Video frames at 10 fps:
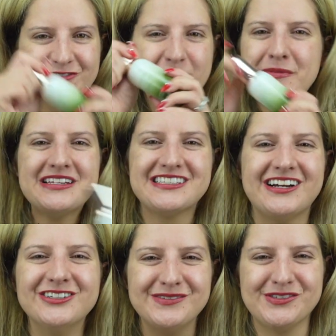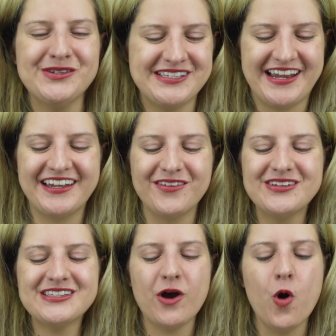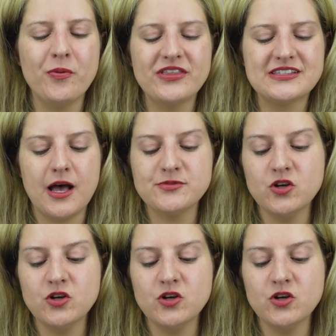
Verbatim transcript: Oh, I'm so excited. Let me just open this up.